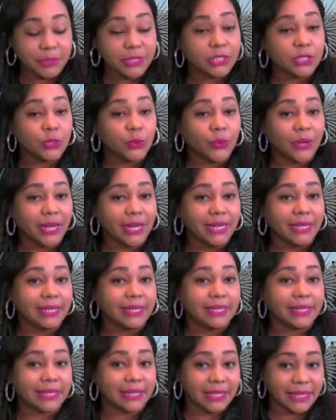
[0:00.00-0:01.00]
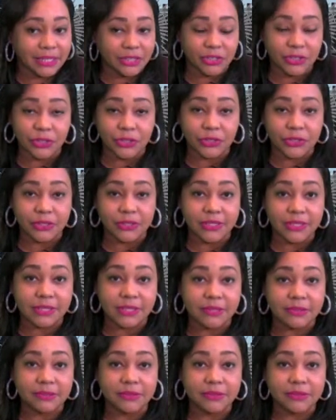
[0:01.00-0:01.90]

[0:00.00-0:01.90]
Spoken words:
between lenders?